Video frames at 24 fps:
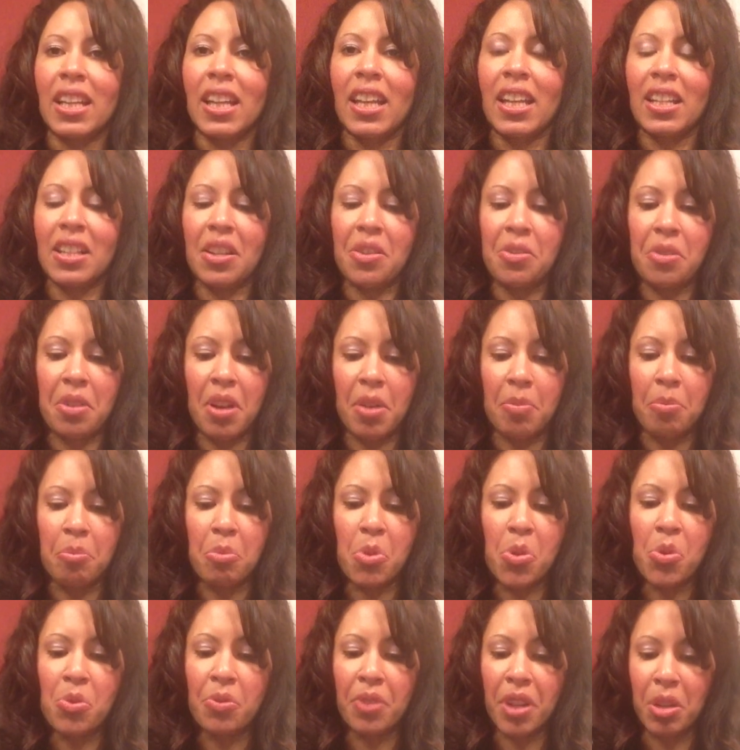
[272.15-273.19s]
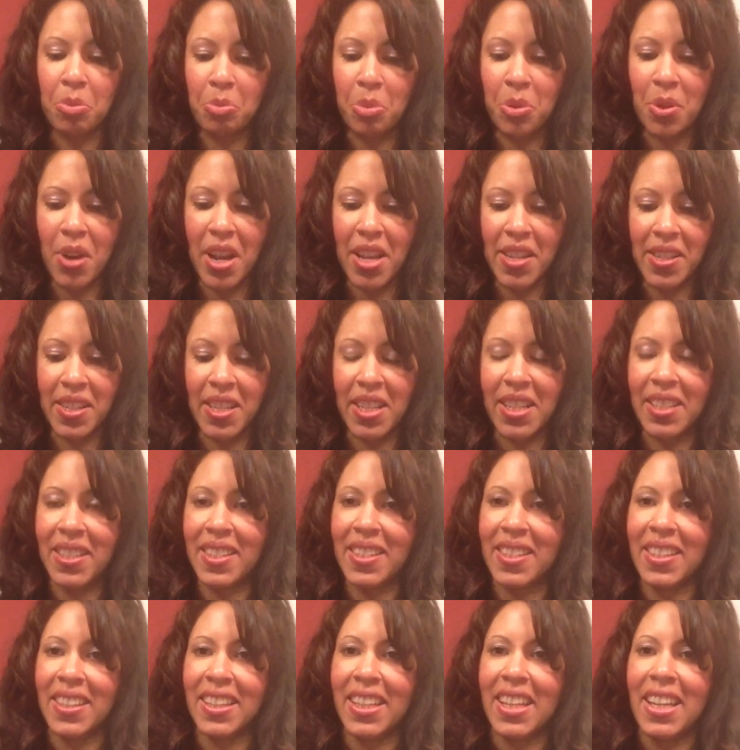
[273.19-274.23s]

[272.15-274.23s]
and a, a moving presence.